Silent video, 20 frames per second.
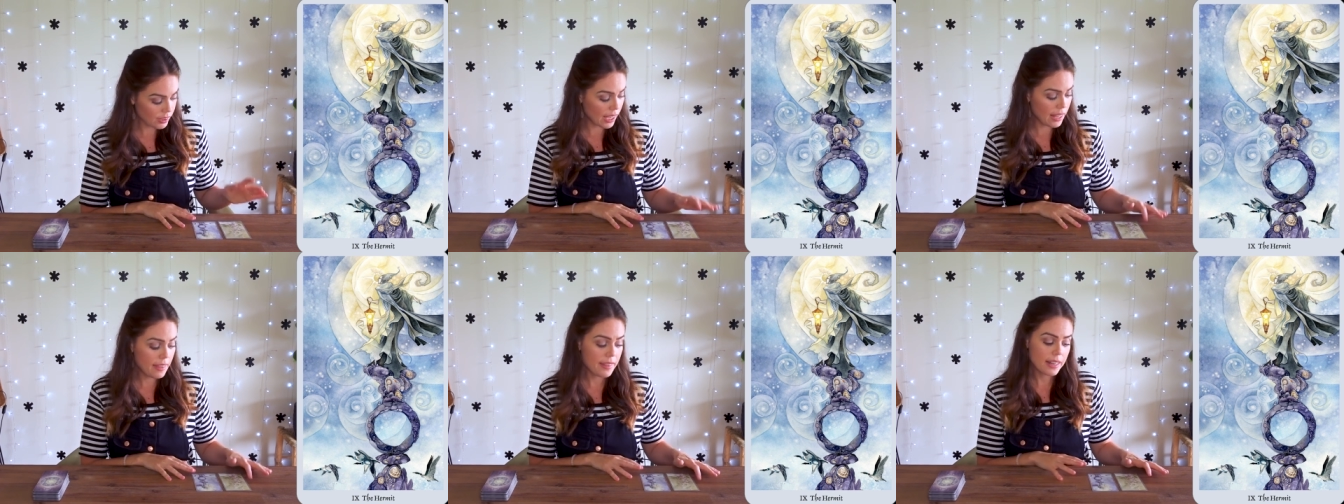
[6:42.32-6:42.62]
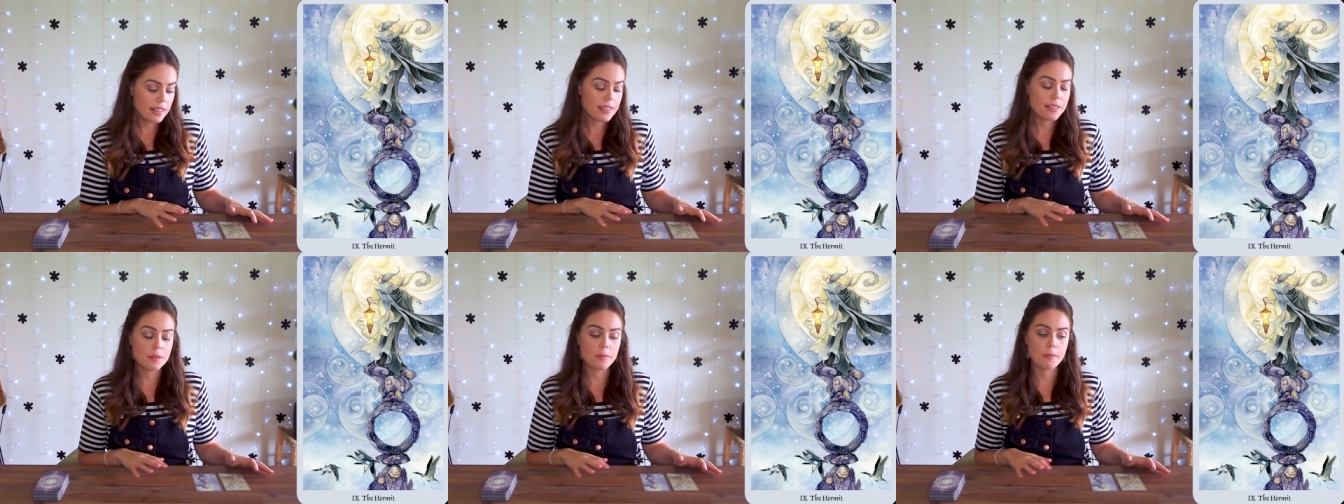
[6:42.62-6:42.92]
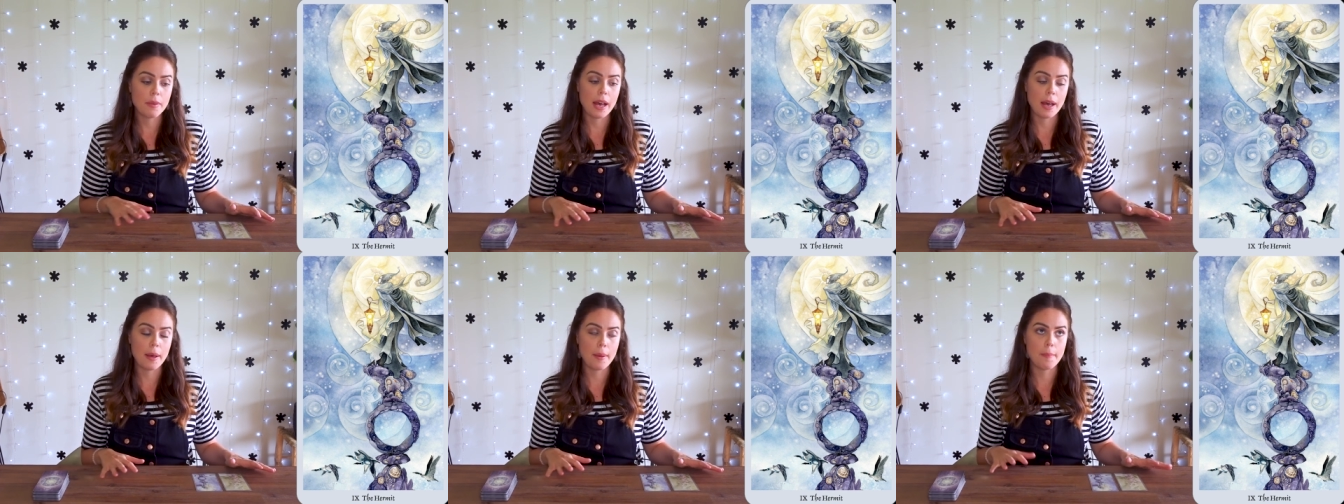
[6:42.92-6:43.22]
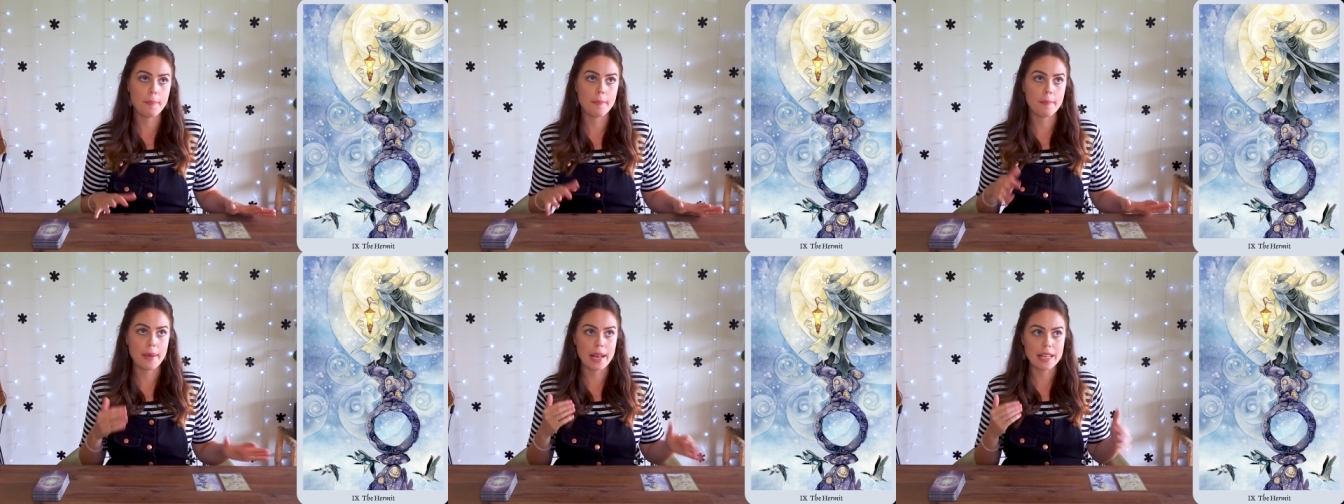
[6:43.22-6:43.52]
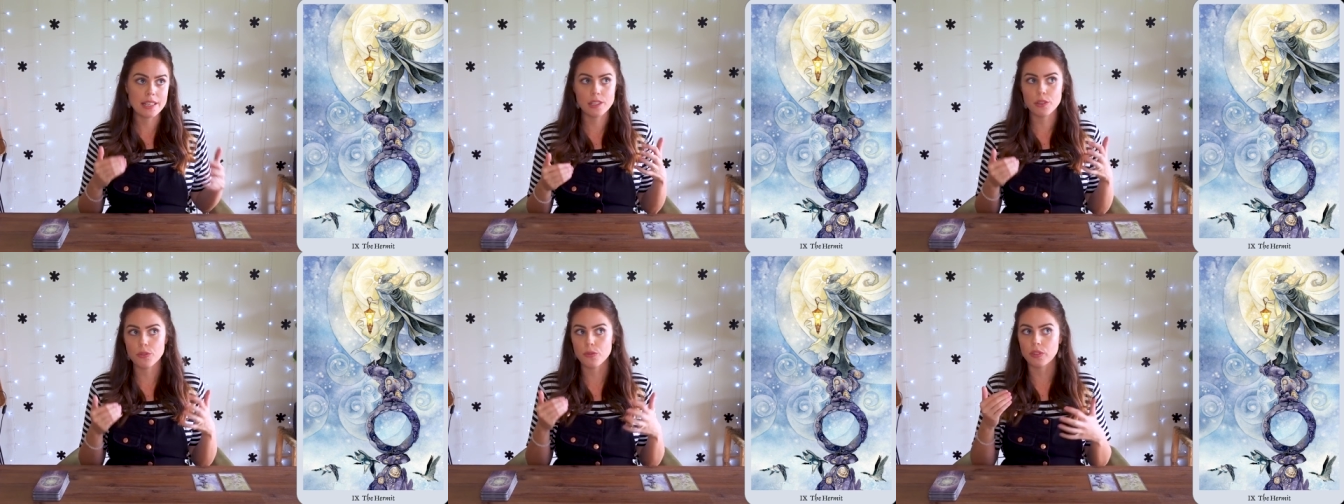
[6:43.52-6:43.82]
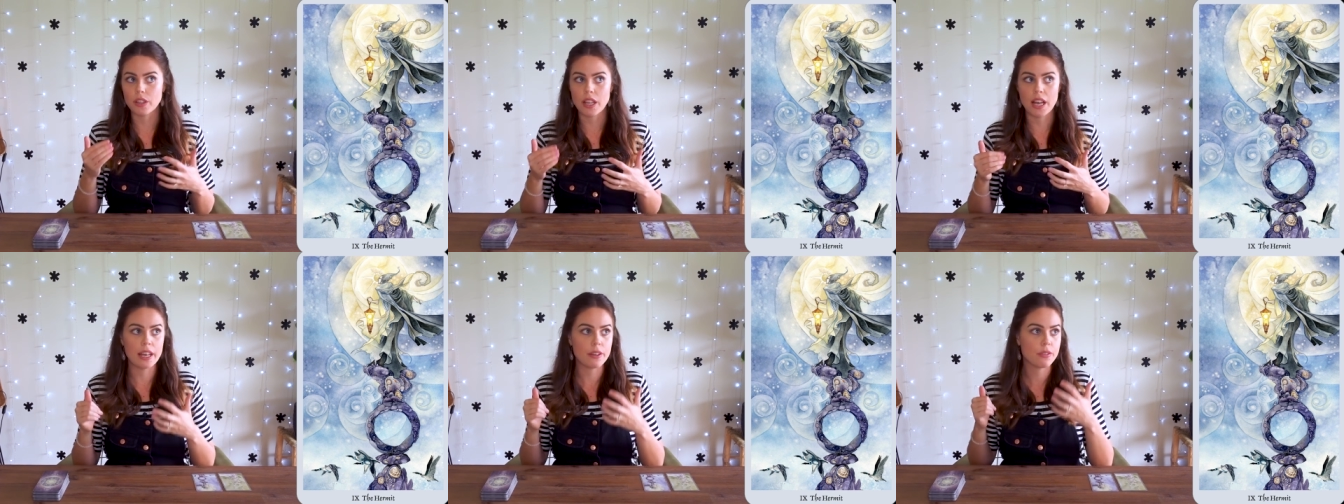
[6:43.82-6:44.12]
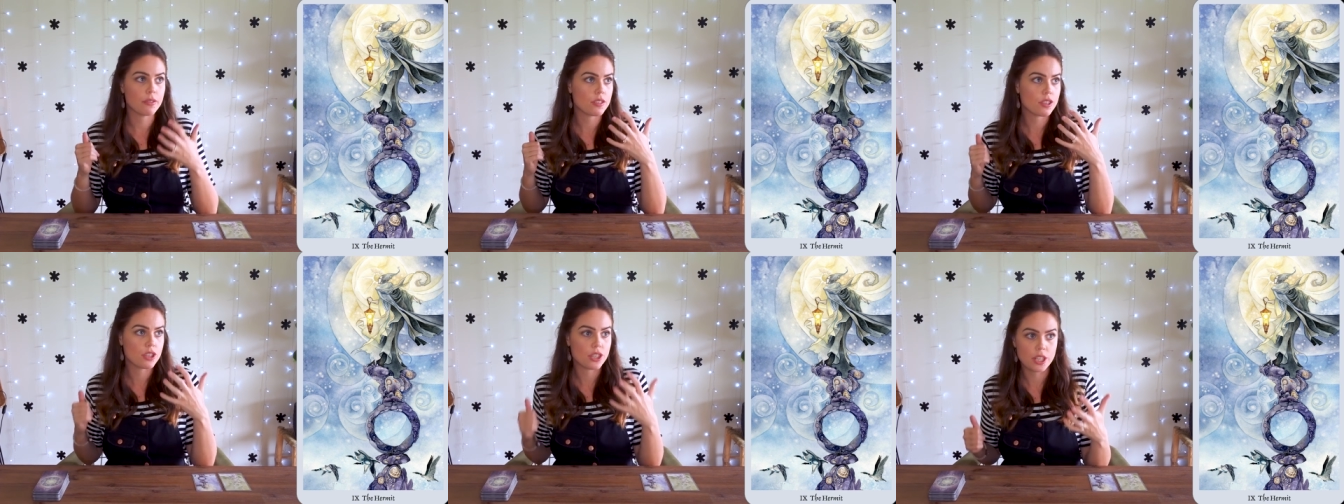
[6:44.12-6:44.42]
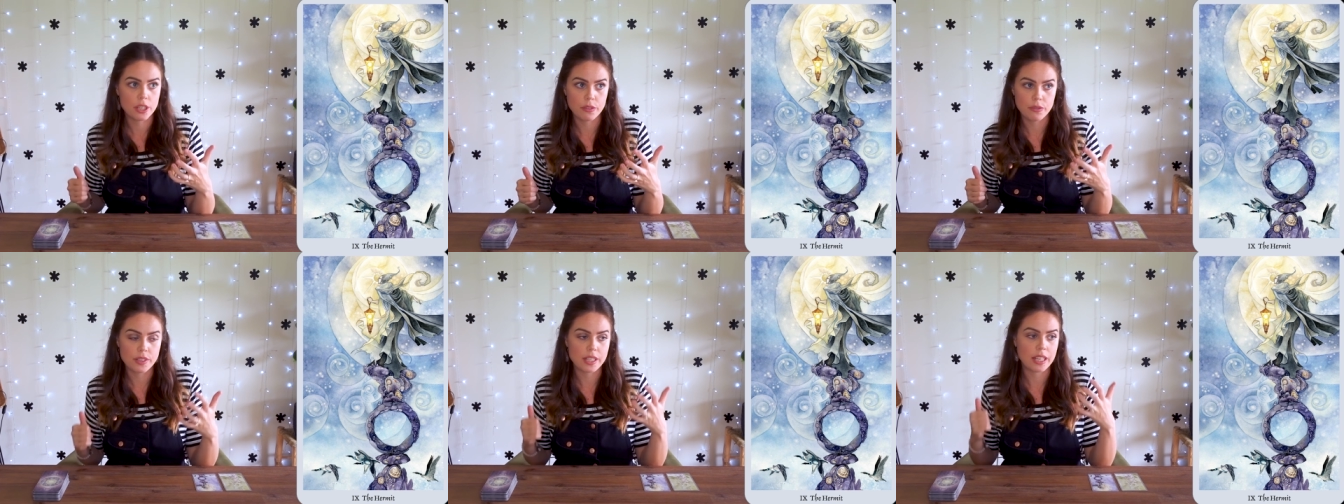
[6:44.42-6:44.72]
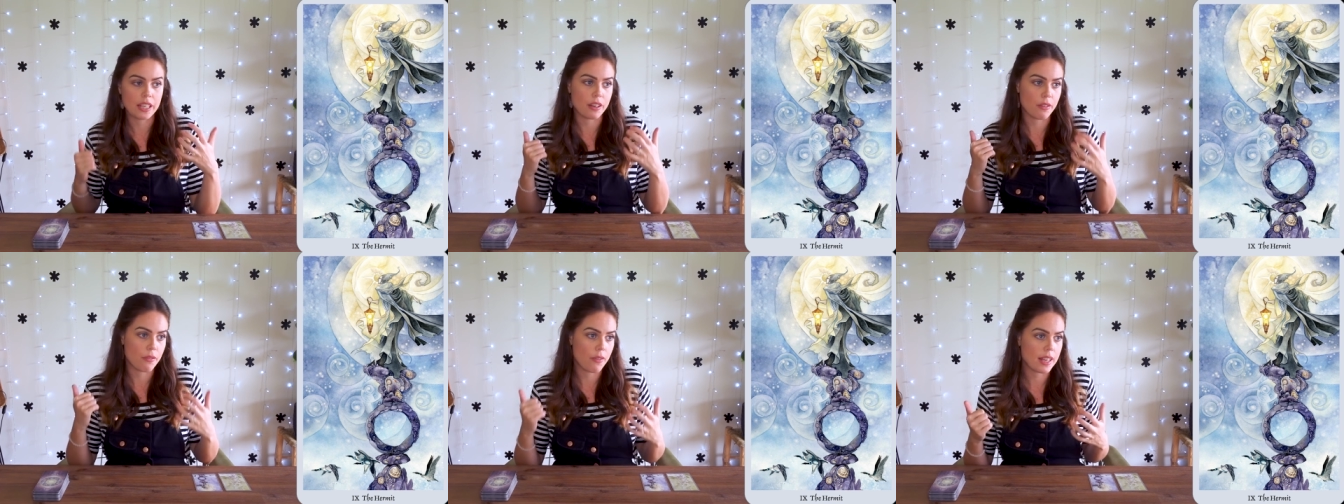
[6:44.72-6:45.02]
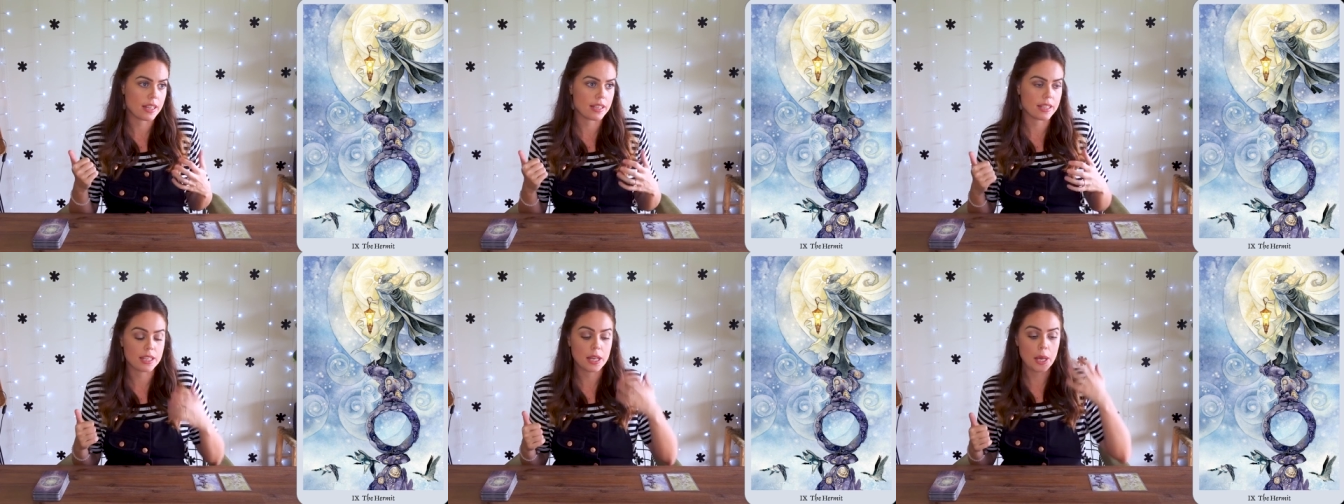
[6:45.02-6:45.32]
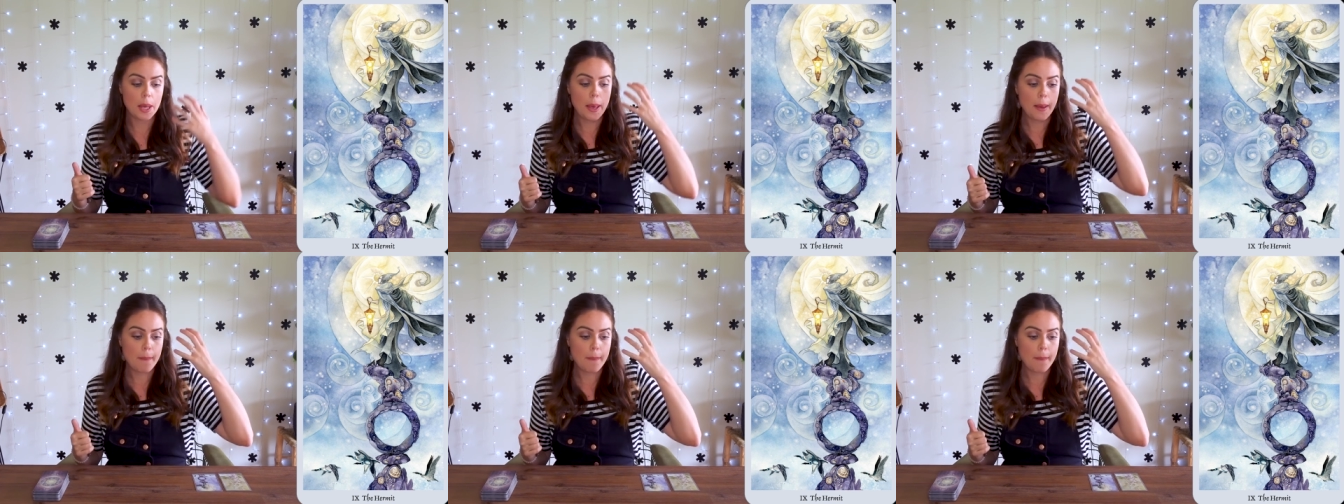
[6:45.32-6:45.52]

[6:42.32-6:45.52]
And that is a massive life shift in events.